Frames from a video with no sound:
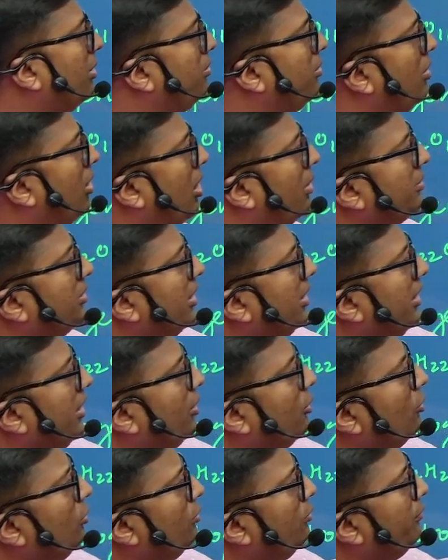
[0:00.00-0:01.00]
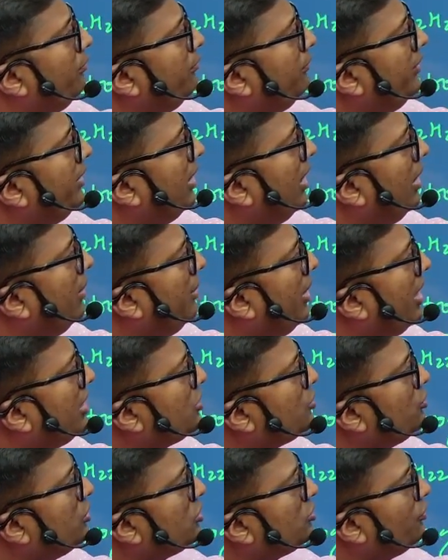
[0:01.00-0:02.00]
of the arrow we have
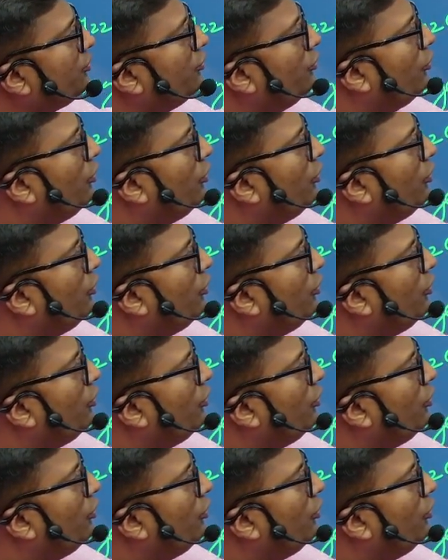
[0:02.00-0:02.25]
H2SO4